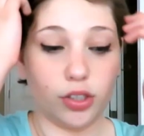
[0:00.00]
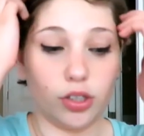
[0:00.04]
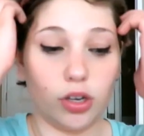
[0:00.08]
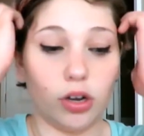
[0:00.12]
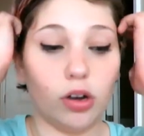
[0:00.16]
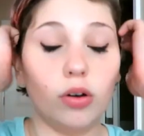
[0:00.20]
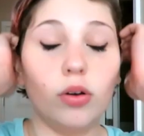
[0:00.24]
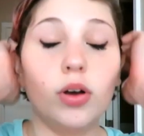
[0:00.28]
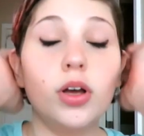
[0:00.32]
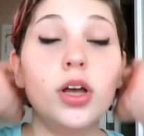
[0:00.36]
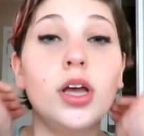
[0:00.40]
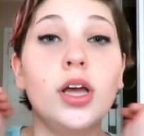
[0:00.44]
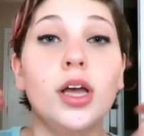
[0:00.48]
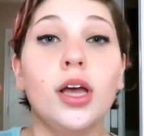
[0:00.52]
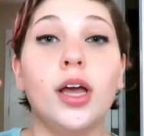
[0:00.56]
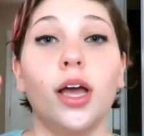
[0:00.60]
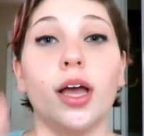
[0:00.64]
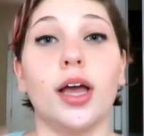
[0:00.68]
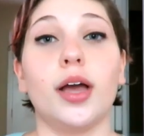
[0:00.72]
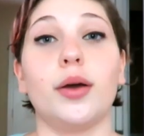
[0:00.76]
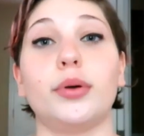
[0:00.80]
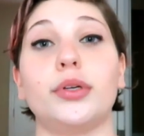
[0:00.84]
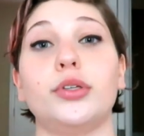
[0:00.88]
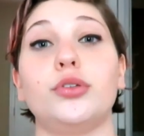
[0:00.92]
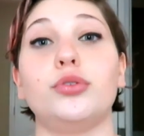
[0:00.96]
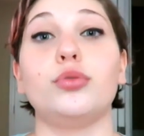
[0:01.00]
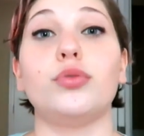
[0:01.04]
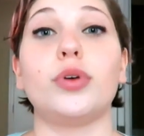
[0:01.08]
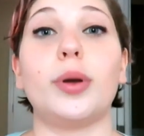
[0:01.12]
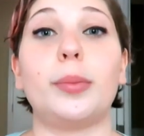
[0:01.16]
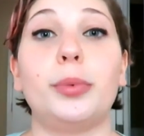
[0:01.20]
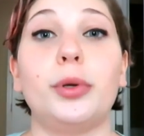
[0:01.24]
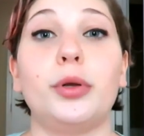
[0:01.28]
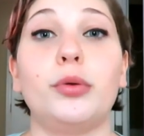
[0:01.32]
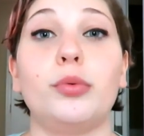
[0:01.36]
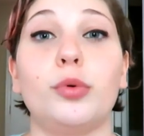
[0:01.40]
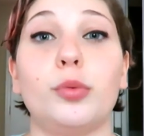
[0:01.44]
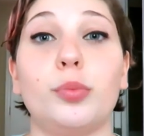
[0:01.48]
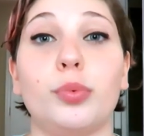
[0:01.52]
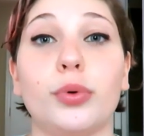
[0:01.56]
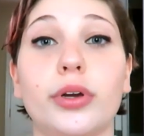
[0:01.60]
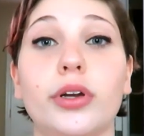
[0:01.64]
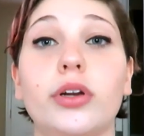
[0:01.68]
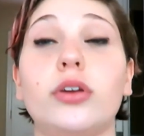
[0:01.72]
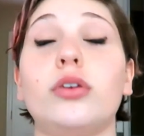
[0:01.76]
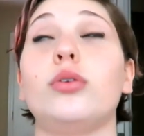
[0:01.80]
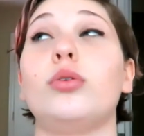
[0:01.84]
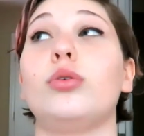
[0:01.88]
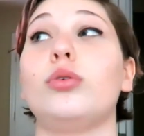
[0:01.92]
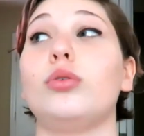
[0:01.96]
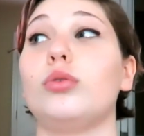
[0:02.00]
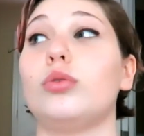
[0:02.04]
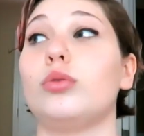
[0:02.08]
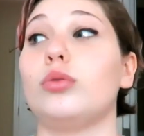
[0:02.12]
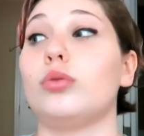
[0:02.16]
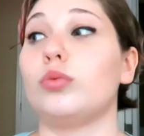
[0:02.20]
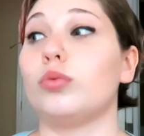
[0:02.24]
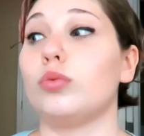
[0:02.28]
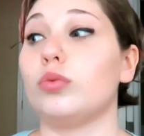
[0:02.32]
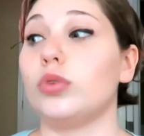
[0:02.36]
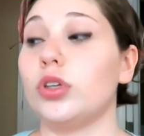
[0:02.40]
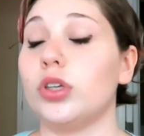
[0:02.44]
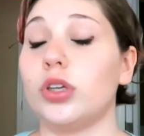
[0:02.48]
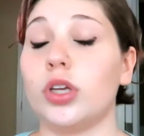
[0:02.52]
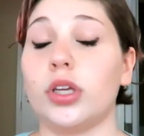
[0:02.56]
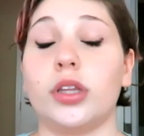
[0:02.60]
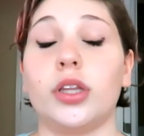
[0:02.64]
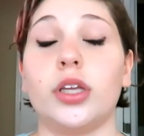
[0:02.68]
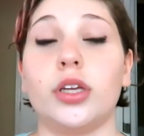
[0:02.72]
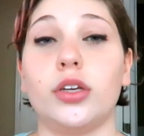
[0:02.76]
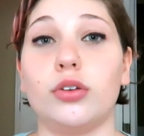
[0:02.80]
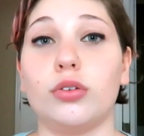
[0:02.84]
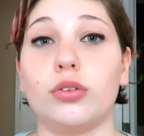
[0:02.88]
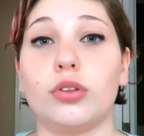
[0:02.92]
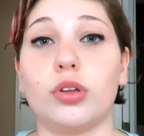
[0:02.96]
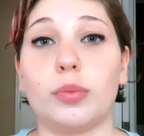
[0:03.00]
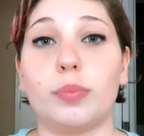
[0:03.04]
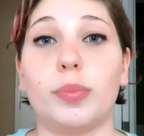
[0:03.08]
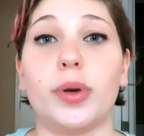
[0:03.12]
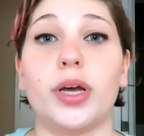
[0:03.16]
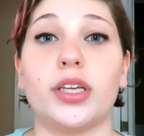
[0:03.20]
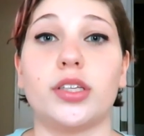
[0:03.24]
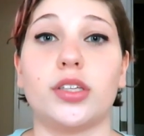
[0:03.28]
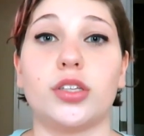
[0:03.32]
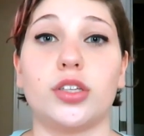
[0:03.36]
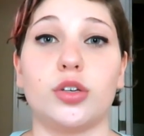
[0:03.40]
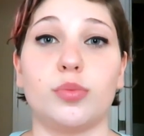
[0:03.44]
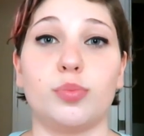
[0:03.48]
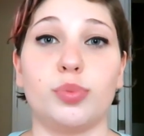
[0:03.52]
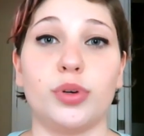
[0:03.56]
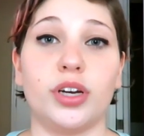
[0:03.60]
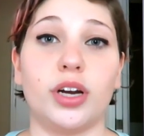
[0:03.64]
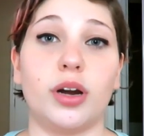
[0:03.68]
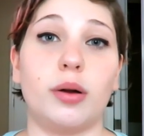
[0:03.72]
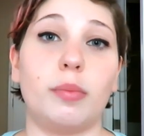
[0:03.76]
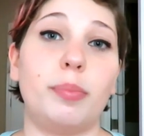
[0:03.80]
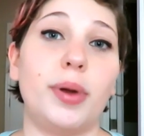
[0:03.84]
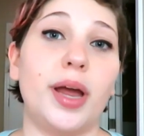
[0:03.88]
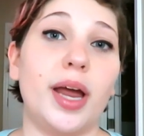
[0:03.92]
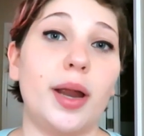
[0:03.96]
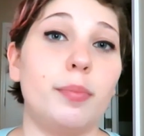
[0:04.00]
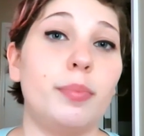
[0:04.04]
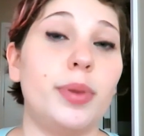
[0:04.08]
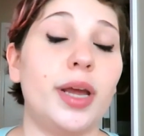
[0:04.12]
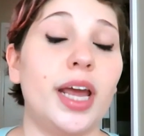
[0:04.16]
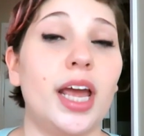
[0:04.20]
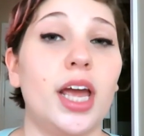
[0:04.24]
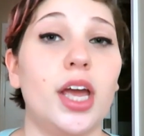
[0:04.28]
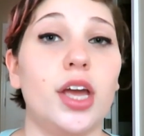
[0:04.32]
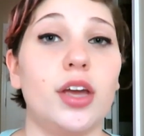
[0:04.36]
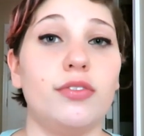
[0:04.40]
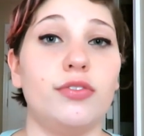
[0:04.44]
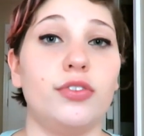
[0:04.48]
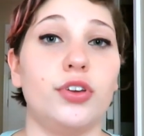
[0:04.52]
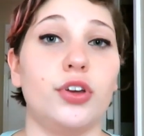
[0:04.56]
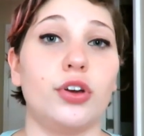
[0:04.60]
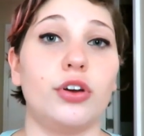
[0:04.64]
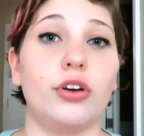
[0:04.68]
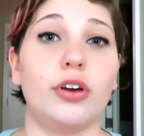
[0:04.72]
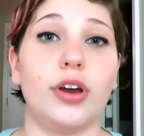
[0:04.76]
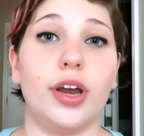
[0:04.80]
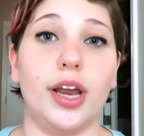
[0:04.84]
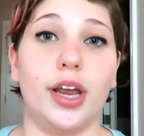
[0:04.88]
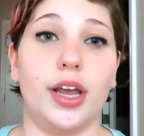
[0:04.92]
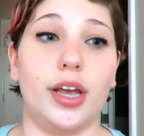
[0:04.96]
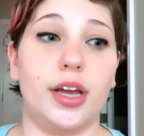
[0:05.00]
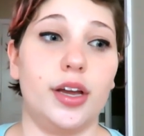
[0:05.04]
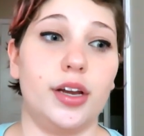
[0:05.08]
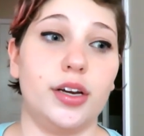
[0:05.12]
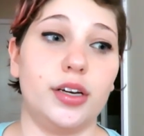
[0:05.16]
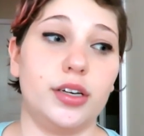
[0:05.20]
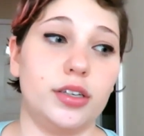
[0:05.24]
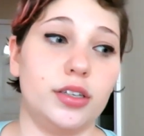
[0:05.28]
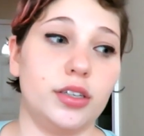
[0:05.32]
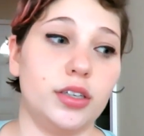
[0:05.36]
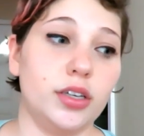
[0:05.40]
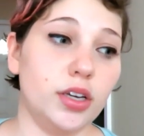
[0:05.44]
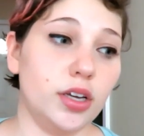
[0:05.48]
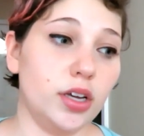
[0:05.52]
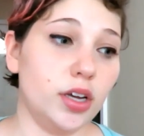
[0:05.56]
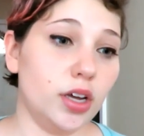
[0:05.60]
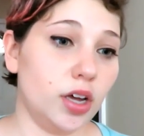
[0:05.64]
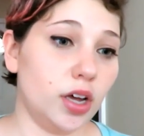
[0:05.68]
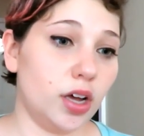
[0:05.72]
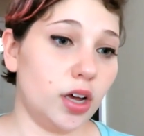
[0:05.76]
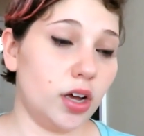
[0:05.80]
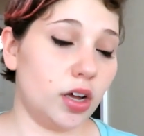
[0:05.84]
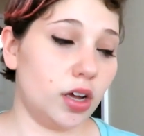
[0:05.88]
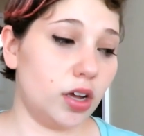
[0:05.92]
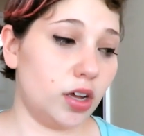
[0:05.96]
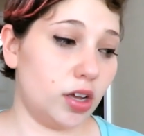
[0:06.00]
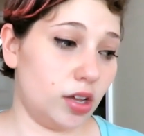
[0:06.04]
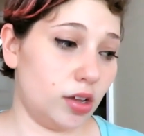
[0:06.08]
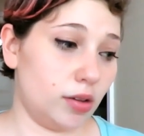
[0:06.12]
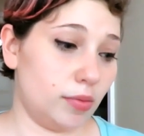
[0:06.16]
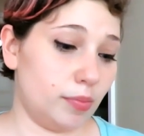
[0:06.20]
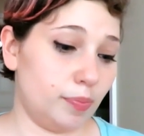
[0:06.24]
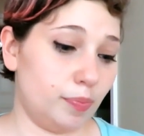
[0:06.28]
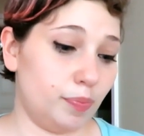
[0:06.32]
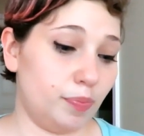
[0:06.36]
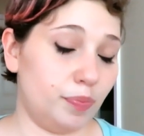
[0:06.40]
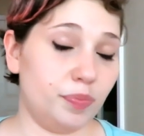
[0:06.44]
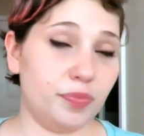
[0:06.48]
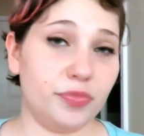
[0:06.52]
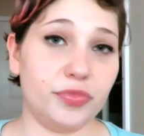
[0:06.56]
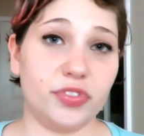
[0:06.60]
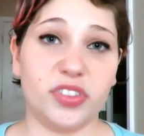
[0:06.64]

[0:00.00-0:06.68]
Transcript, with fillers: So I went to a reputable breeder who they do their best to breed out bad behavior and um,